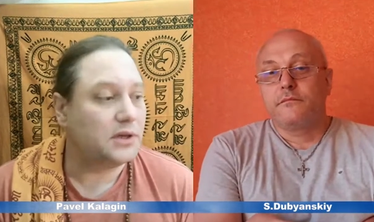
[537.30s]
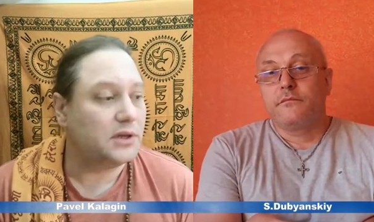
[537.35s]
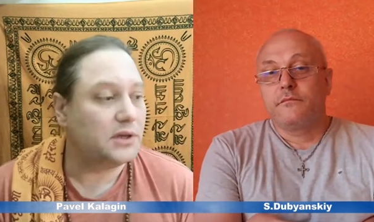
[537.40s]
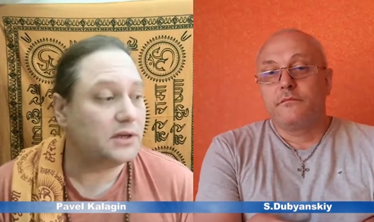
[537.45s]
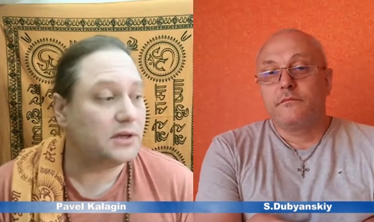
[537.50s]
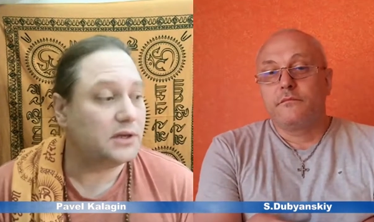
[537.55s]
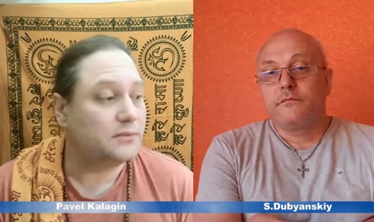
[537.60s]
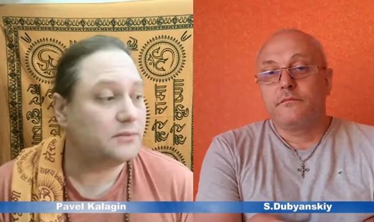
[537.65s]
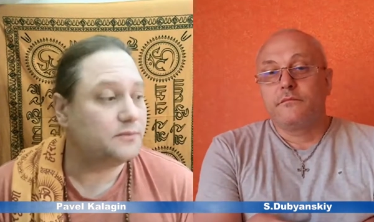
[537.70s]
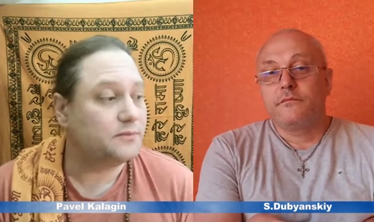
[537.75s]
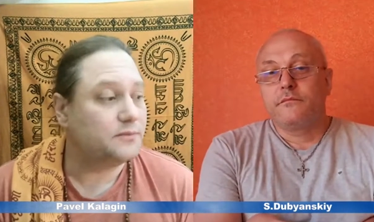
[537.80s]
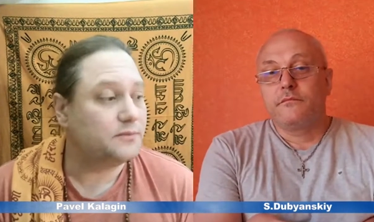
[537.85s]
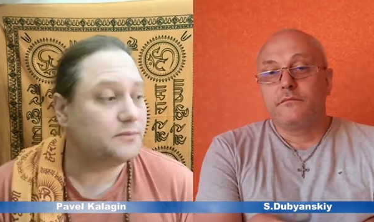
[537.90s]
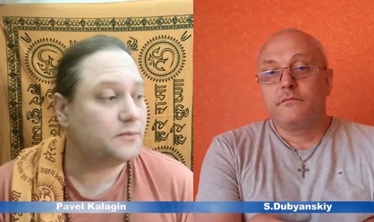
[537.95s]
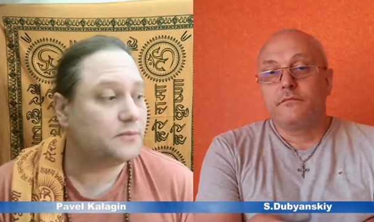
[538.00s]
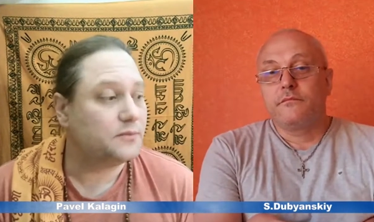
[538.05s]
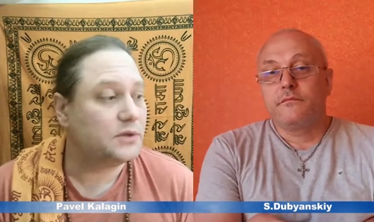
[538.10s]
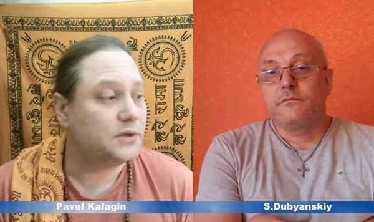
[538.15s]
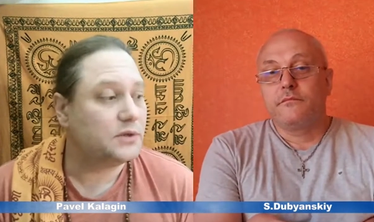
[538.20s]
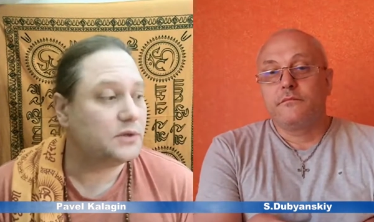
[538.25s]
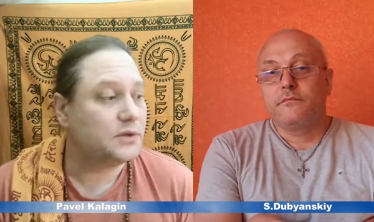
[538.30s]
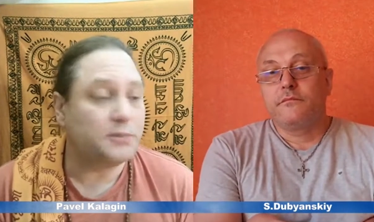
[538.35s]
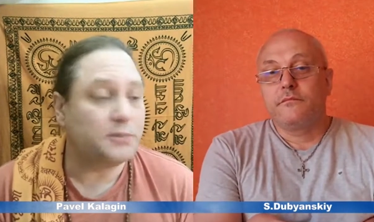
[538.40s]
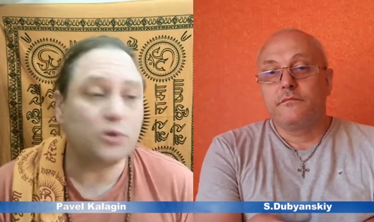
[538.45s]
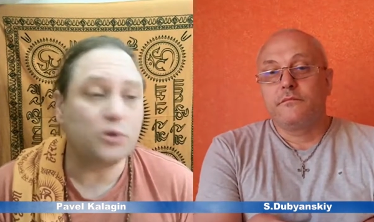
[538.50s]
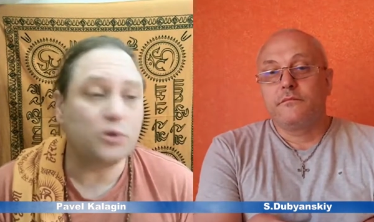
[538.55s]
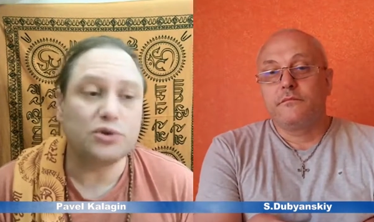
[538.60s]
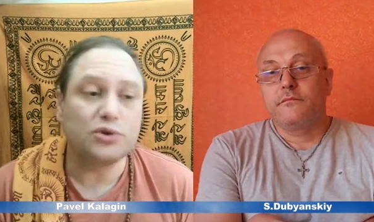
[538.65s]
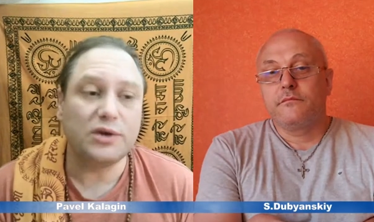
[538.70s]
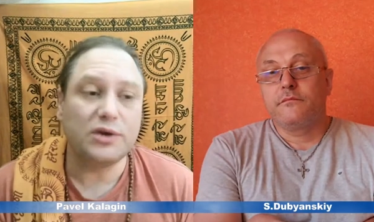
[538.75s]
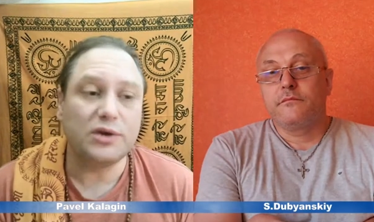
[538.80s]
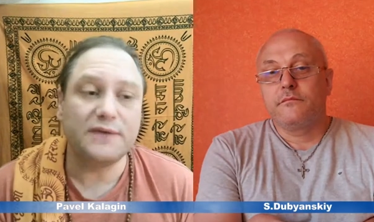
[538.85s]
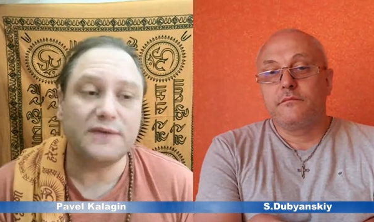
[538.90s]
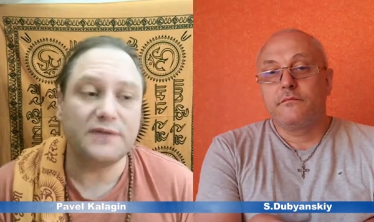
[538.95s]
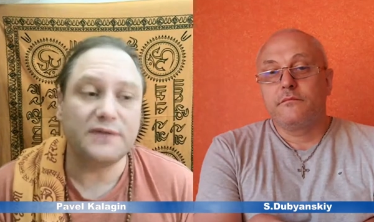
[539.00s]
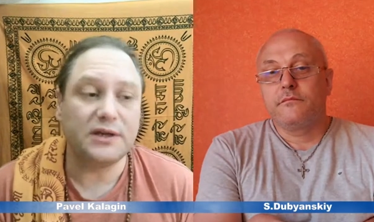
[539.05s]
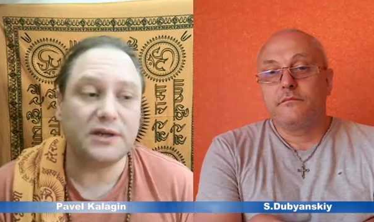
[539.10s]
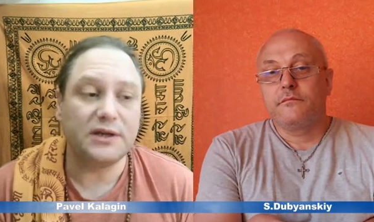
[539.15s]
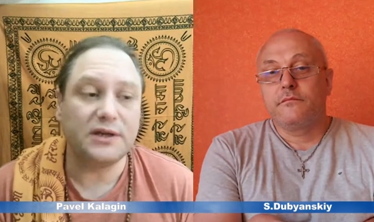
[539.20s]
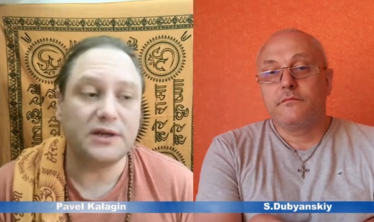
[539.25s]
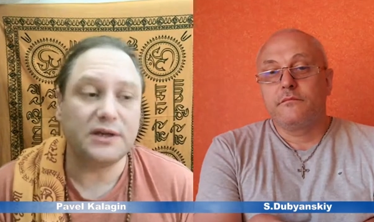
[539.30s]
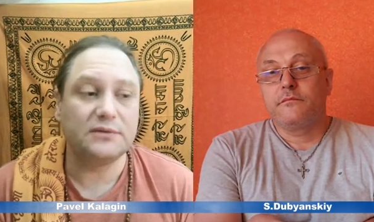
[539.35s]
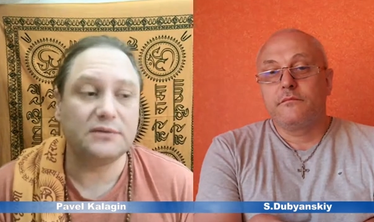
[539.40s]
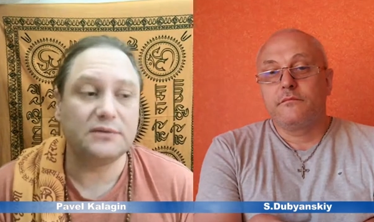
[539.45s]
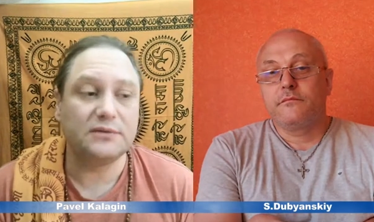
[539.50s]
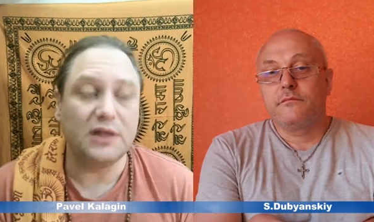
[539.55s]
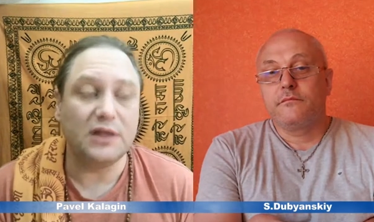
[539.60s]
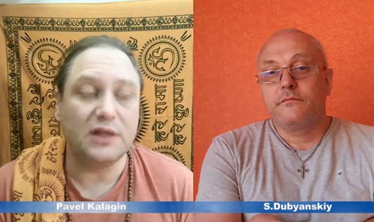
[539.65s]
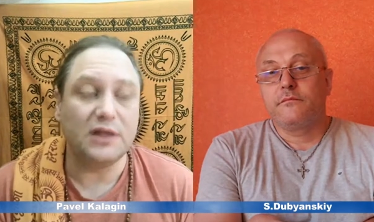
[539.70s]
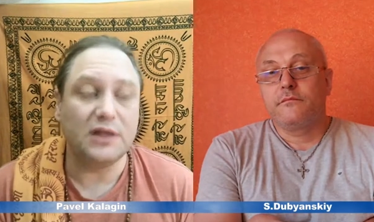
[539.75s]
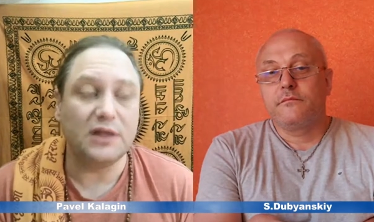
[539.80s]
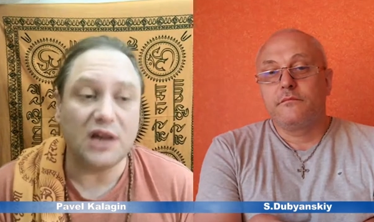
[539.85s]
Speaker 1: like supposed to have like